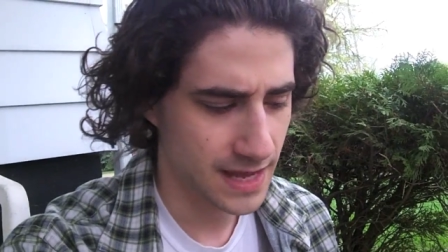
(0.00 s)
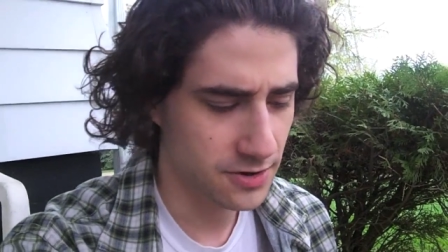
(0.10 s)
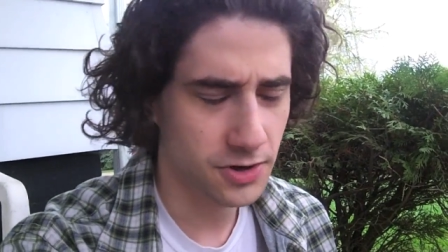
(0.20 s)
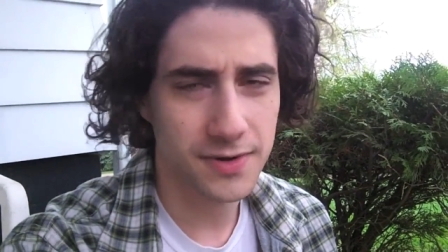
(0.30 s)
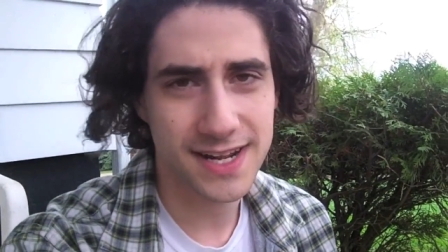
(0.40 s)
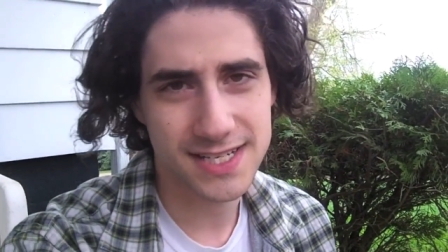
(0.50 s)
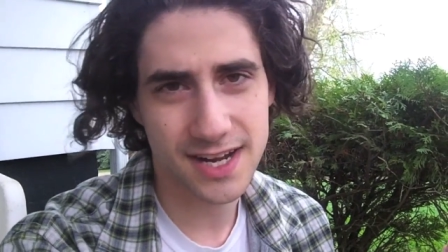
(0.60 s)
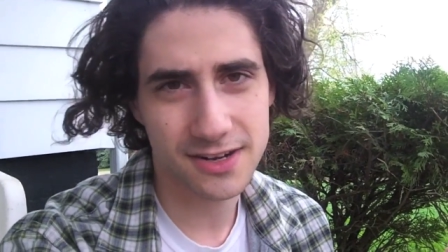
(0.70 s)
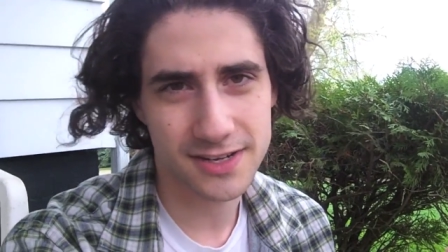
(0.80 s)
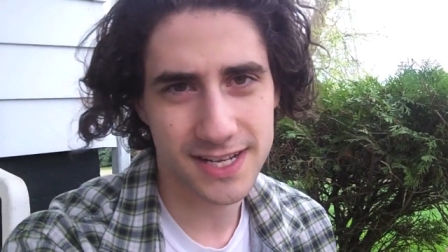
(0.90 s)
I don't know what I
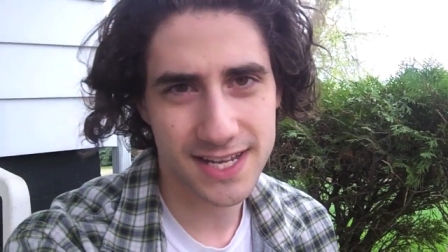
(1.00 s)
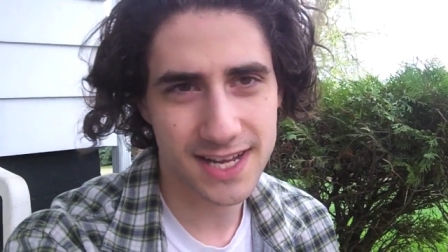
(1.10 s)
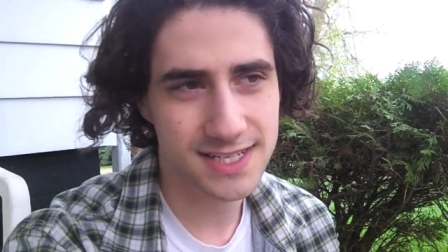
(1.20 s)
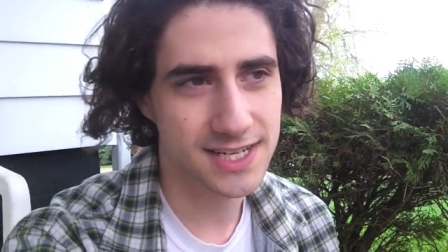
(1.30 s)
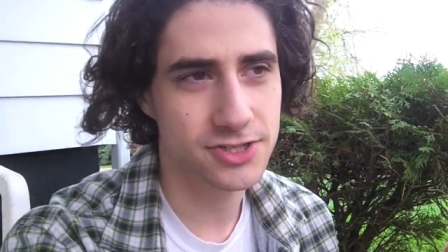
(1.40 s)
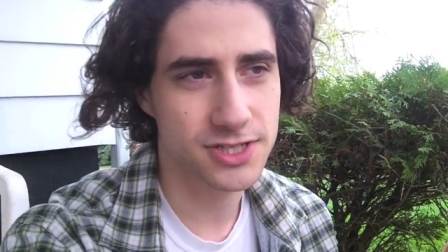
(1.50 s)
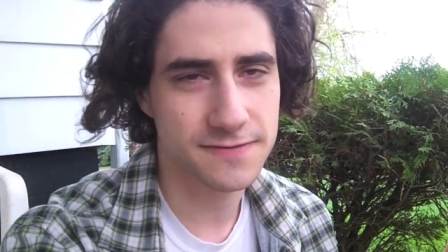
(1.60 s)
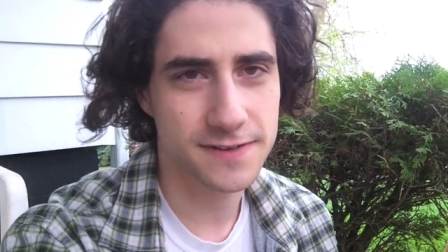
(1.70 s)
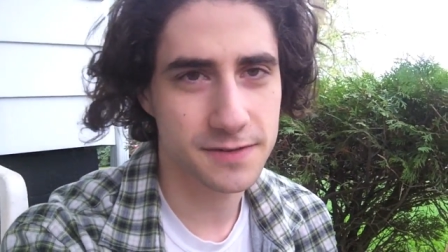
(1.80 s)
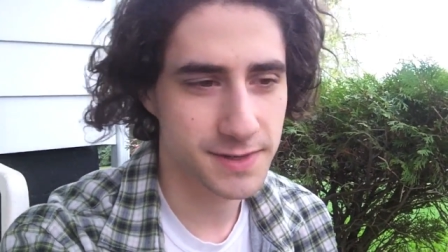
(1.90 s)
titled it yet because I
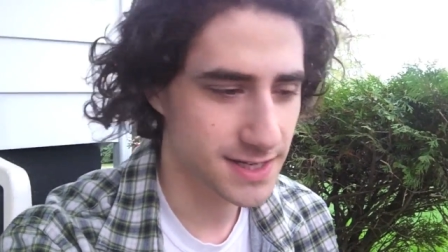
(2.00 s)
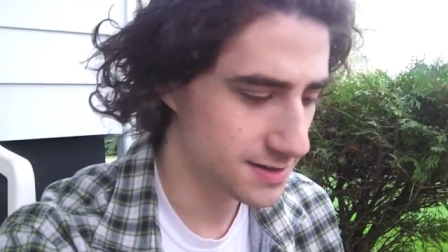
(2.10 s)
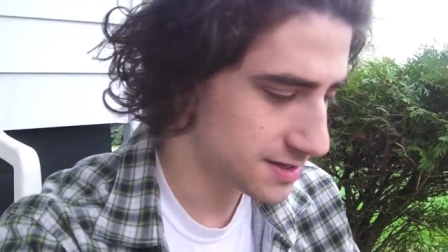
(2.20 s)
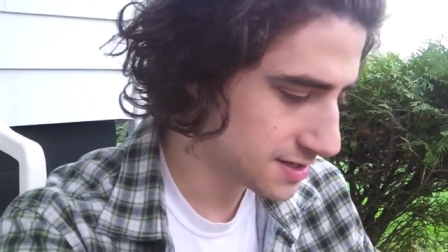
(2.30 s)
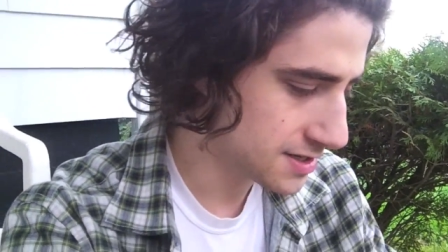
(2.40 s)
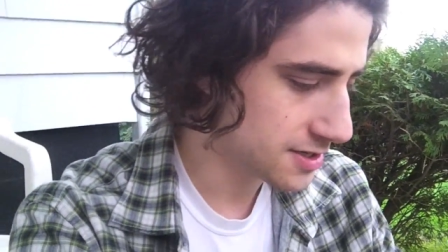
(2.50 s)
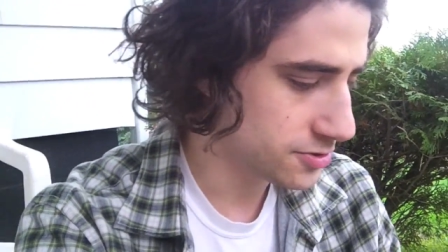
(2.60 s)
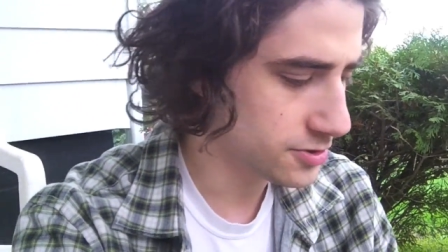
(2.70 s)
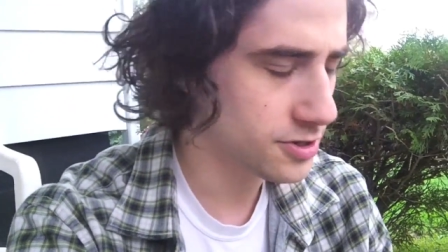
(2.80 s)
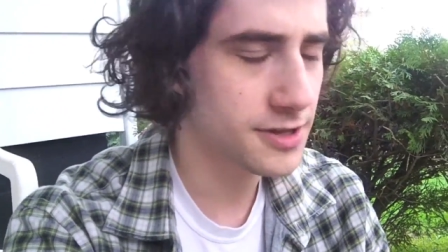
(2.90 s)
just filmed it,
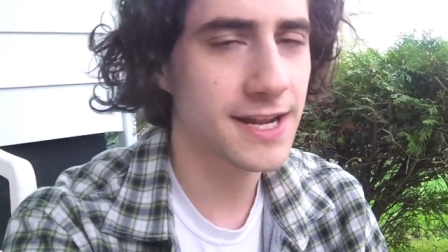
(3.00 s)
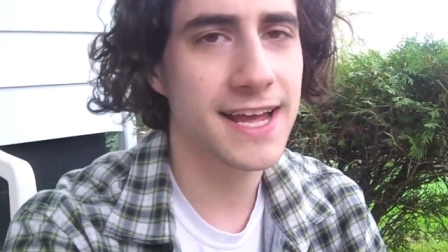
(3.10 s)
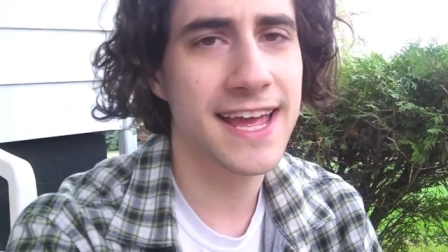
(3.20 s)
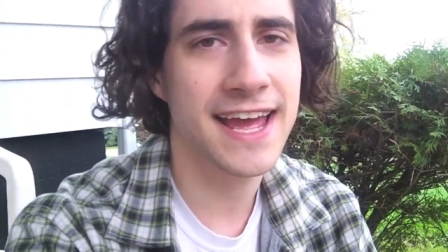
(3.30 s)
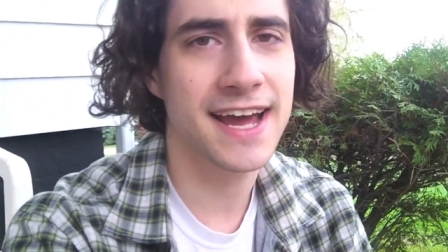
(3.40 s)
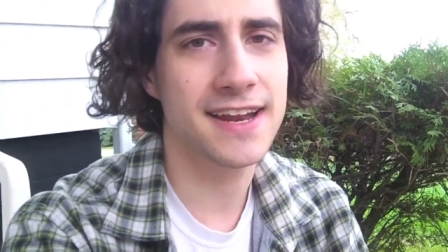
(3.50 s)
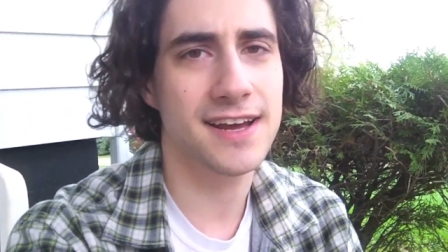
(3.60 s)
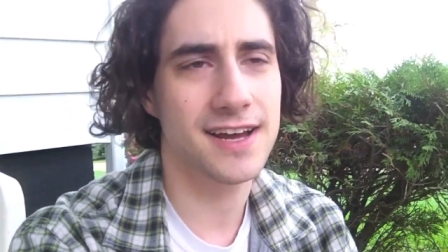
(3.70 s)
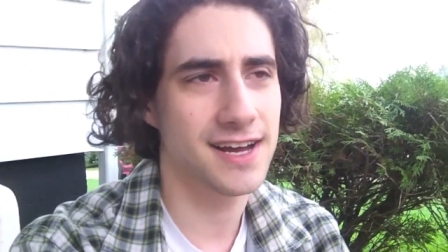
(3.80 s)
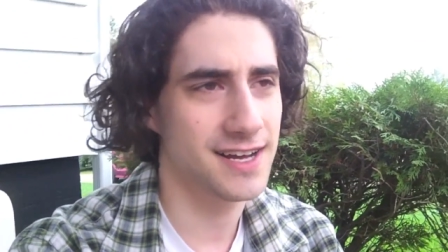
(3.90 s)
you'll know that I had,
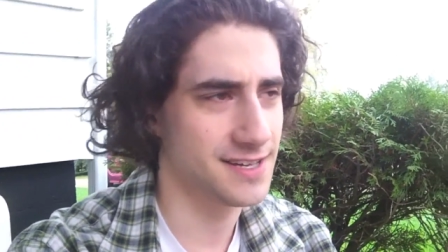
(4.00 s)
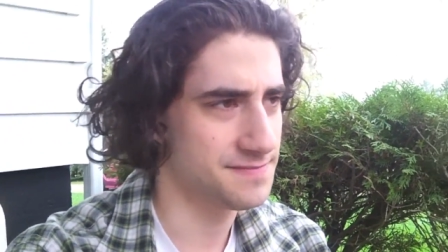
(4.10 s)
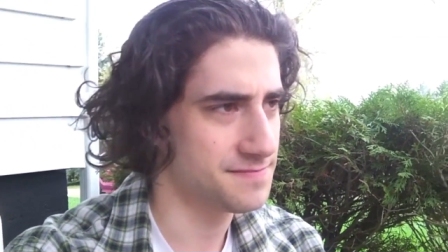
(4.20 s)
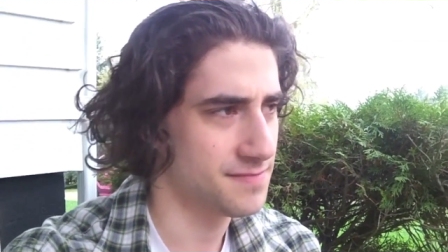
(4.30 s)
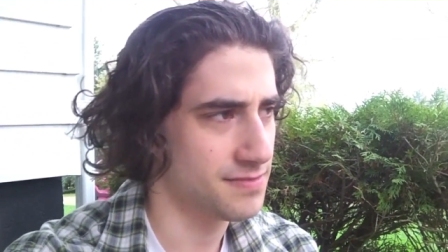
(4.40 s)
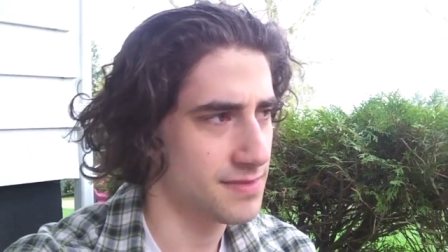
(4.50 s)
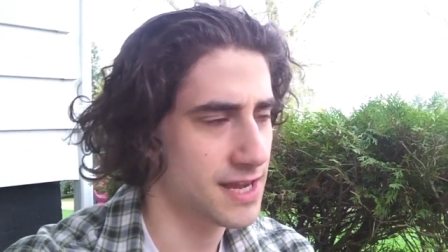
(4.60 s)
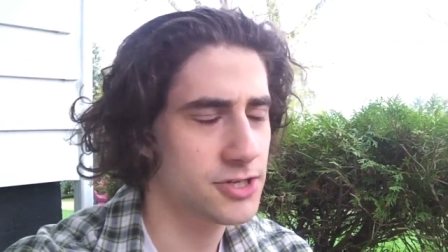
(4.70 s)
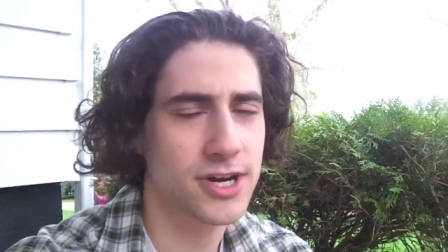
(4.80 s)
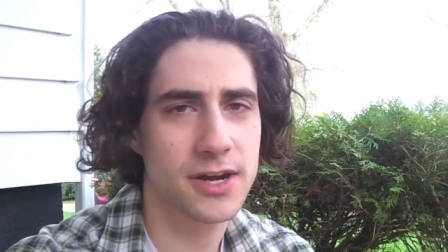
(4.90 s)
uh,
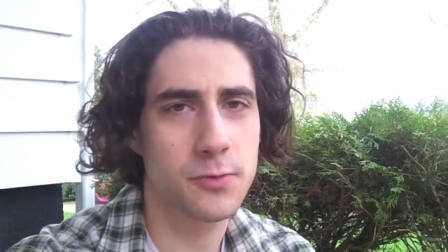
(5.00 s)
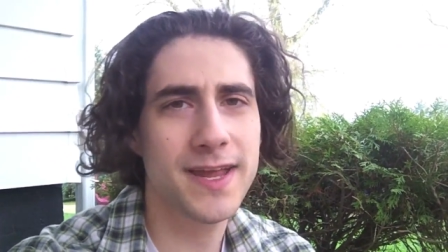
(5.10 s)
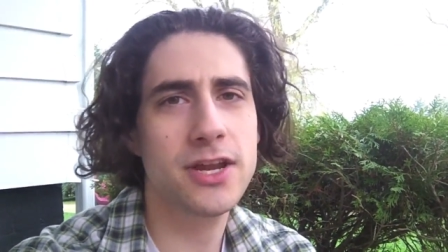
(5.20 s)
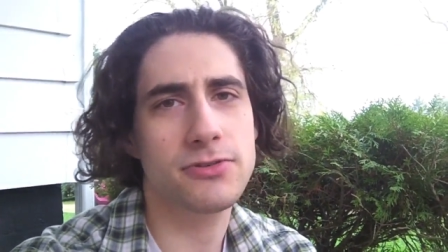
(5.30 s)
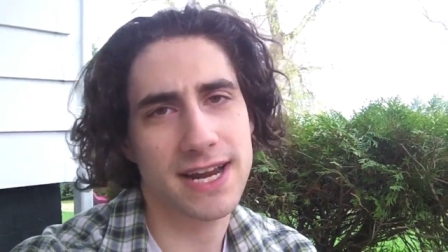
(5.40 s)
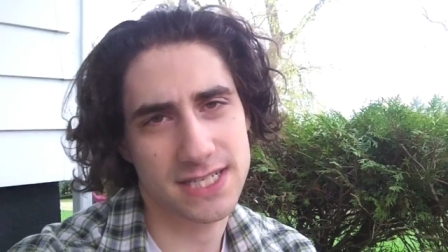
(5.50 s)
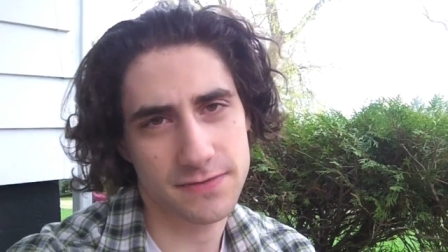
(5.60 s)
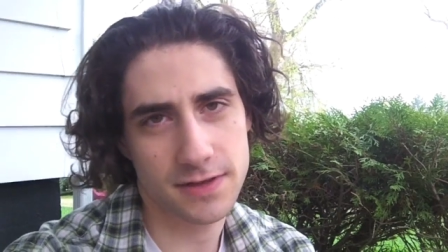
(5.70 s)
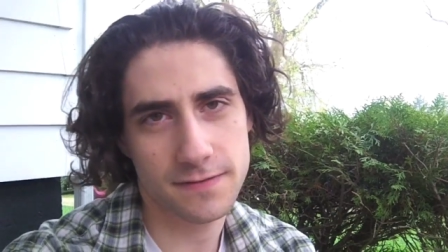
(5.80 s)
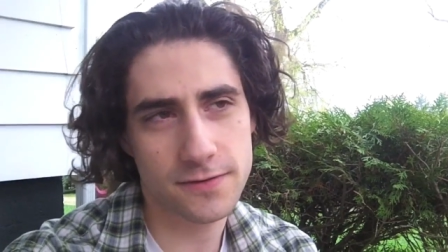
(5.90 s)
I tried wheatgrass
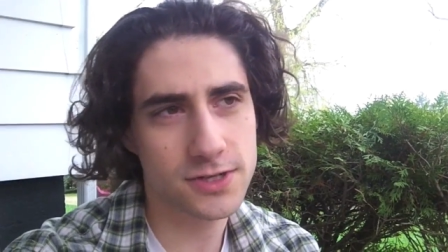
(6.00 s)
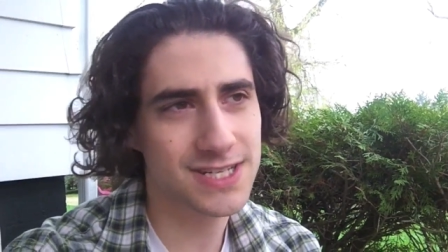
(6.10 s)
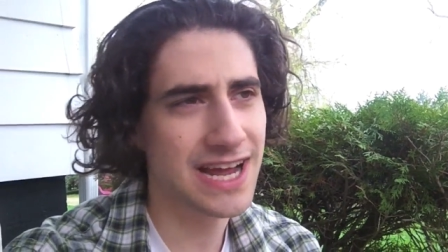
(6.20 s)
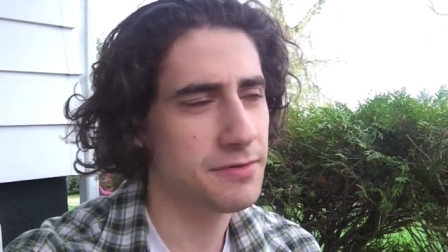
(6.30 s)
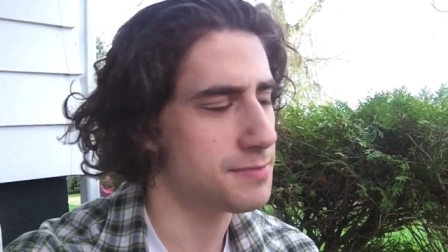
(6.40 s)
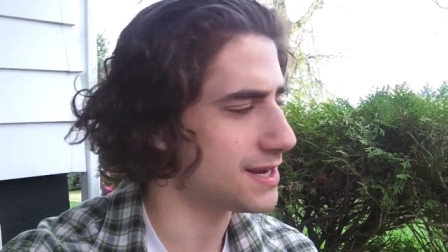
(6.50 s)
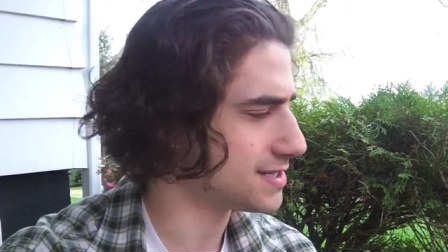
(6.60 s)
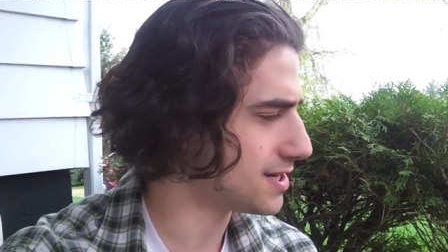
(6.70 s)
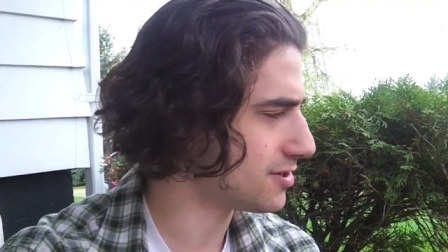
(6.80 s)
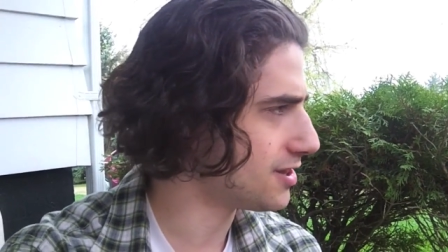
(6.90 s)
for the first time in my
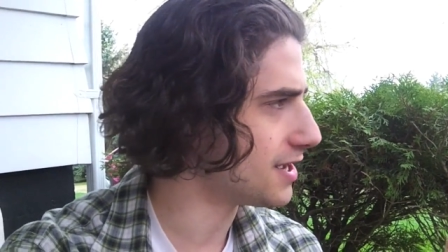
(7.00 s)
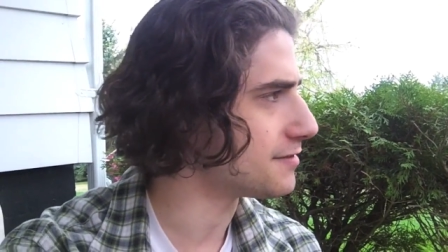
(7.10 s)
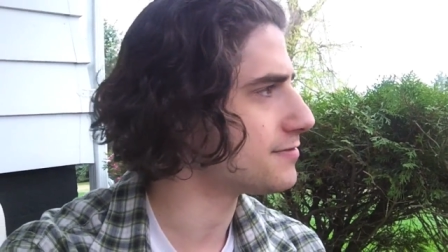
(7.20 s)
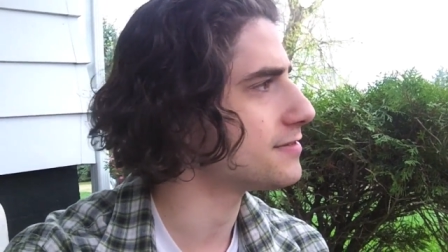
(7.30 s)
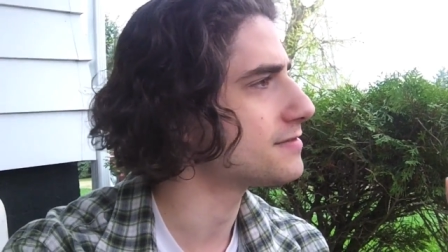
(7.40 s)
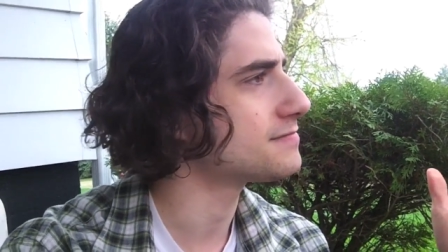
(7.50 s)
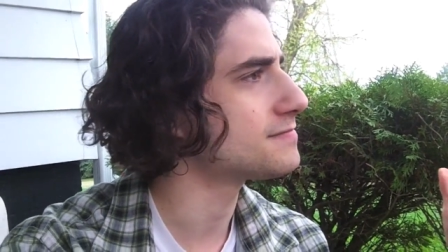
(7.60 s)
entire life.